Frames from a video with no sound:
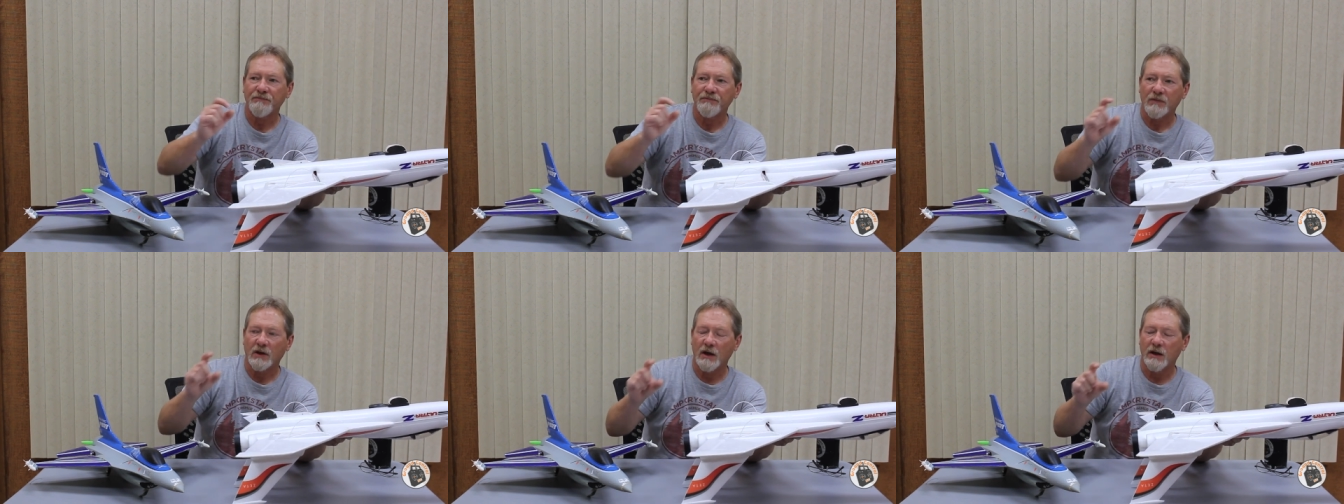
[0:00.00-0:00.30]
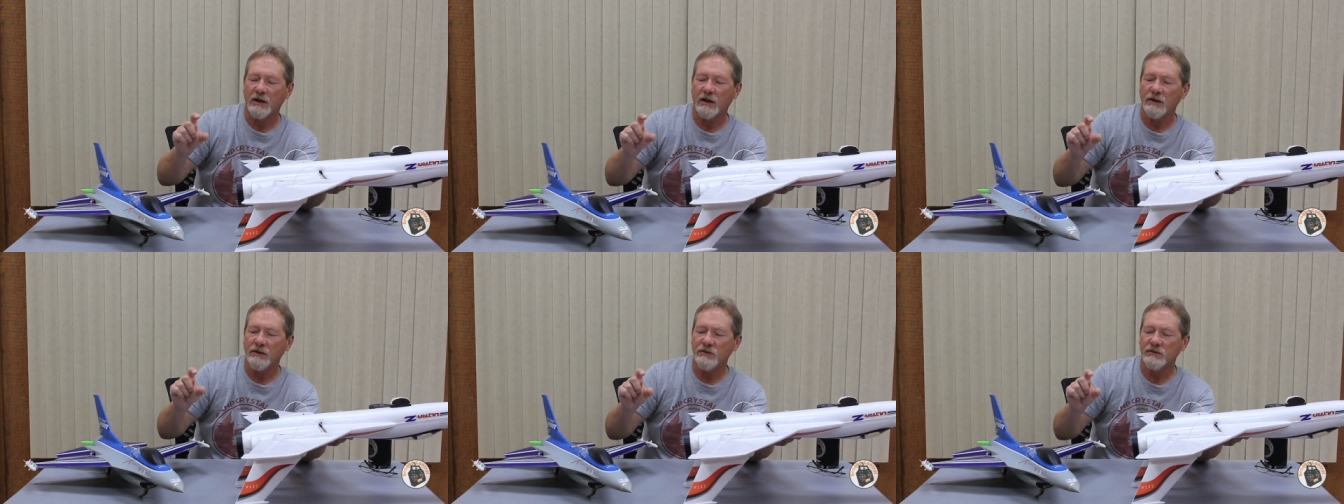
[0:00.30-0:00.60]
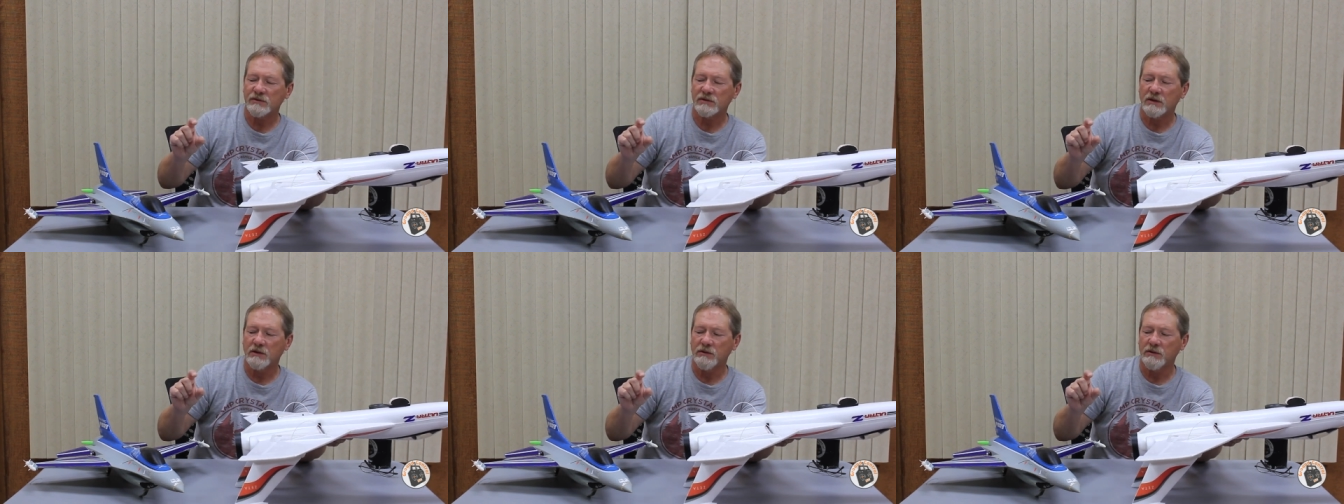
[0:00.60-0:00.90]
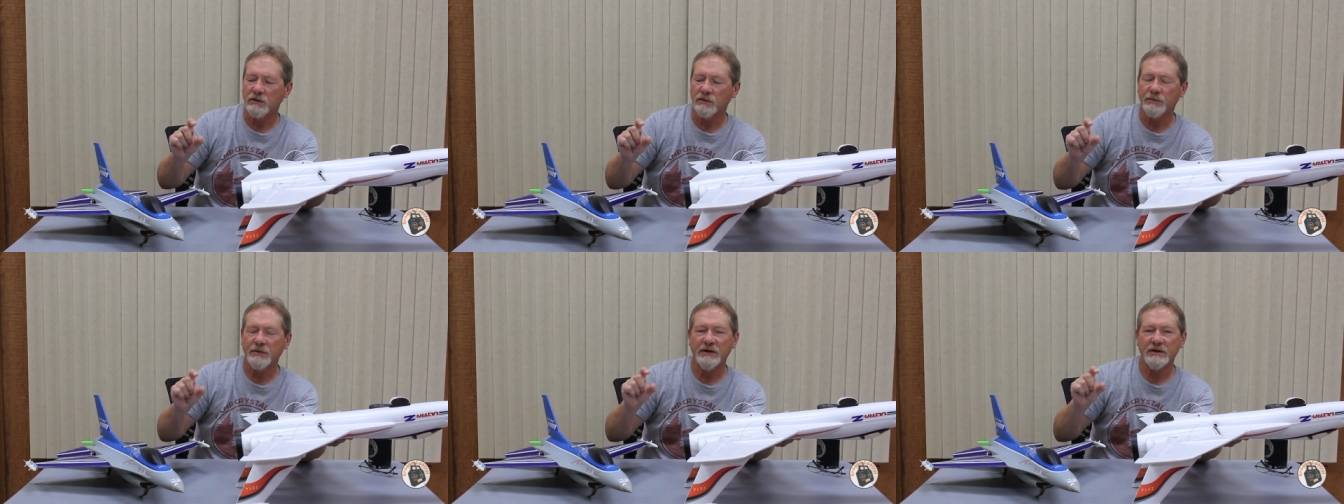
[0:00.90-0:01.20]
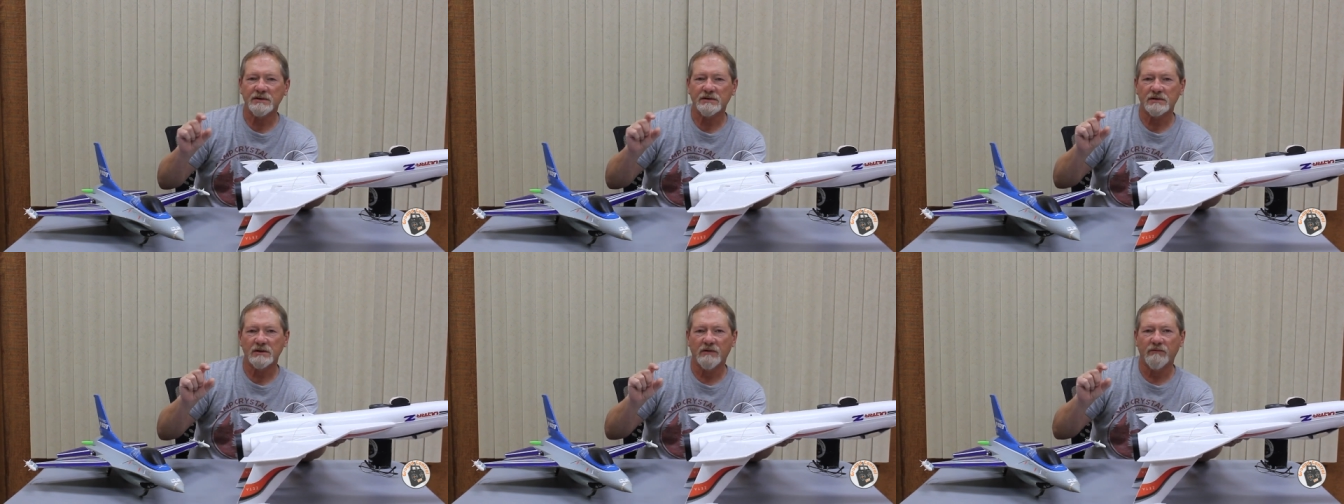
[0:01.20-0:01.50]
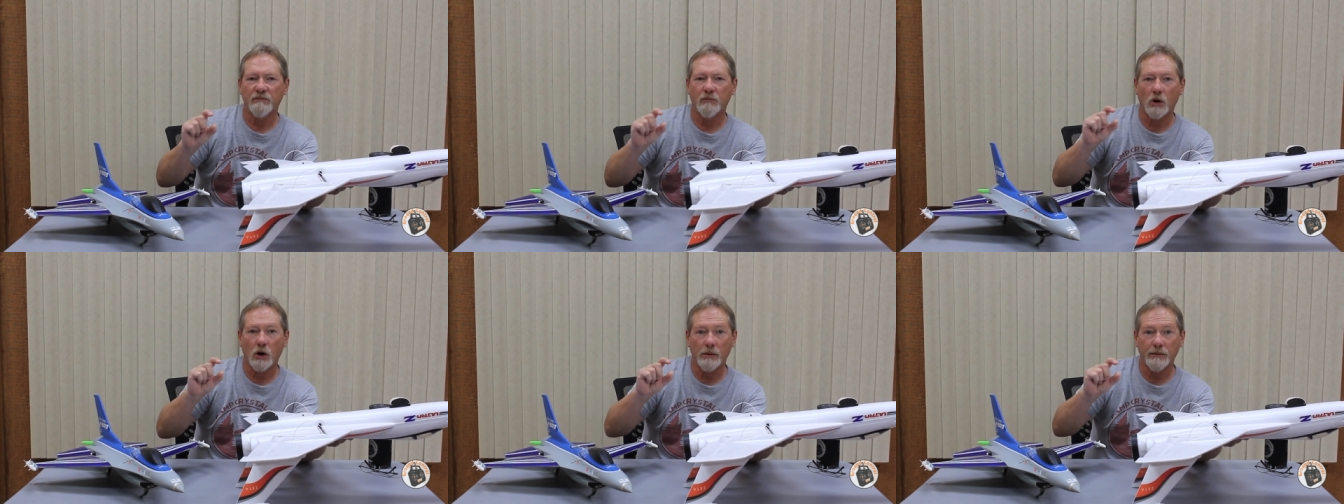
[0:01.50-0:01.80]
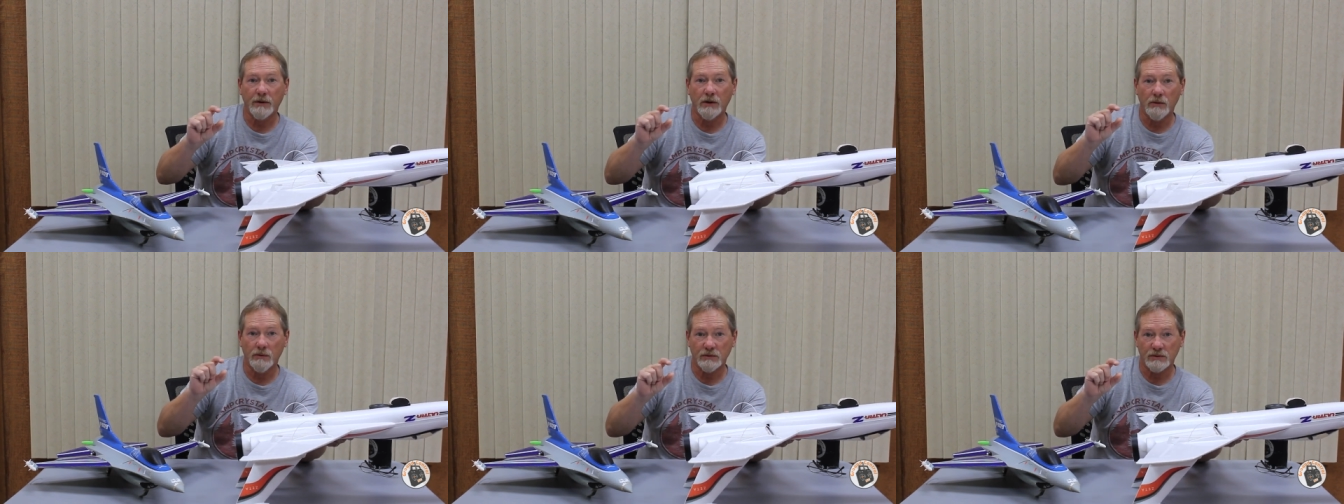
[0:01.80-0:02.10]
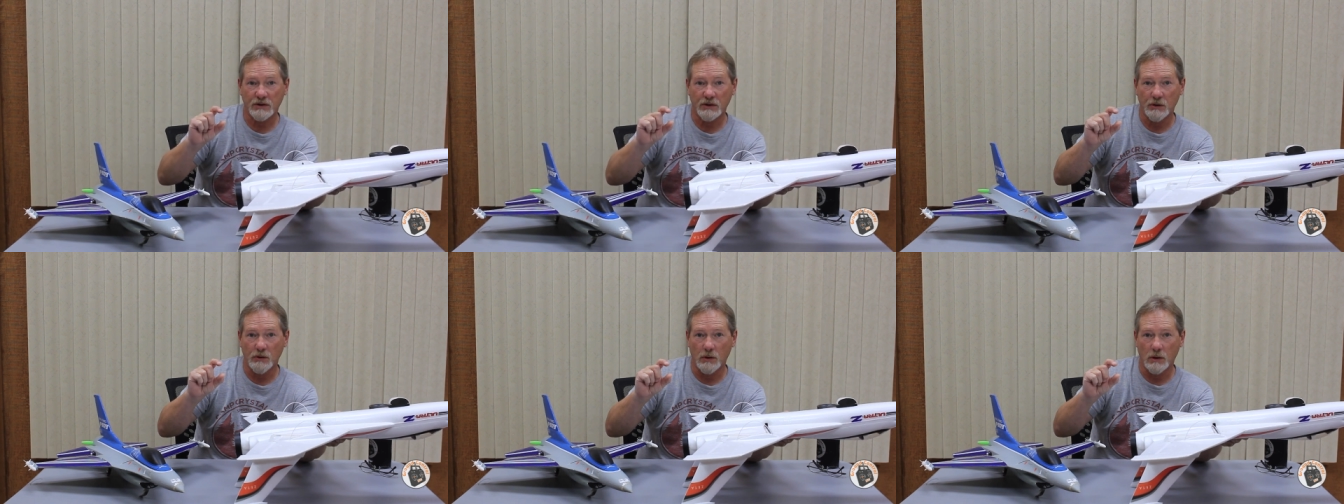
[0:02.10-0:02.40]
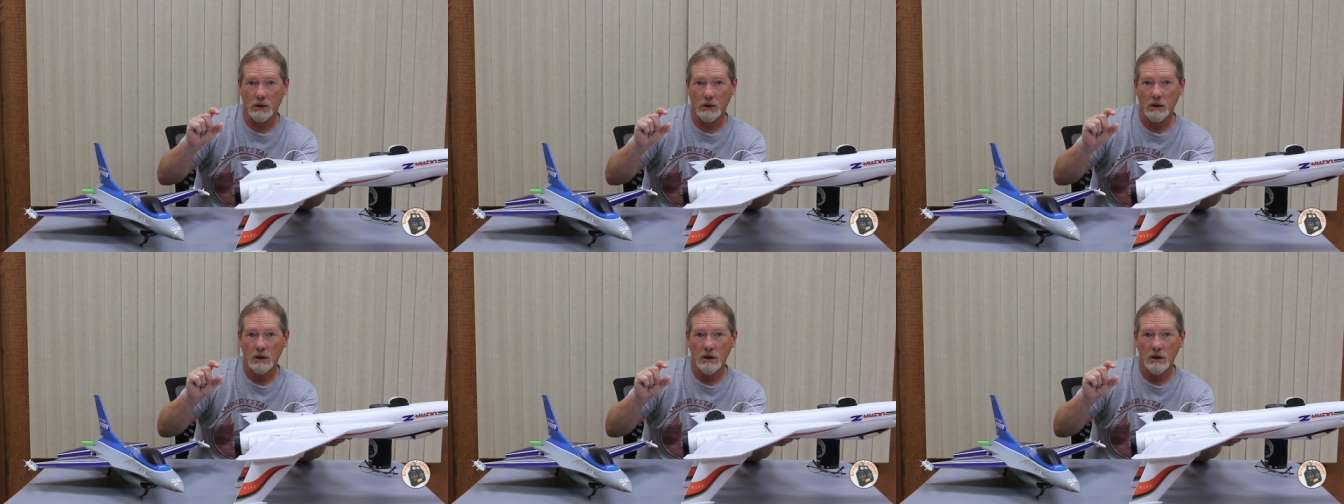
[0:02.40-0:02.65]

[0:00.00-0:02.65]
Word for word: and I used a little piece of barbecue skewer,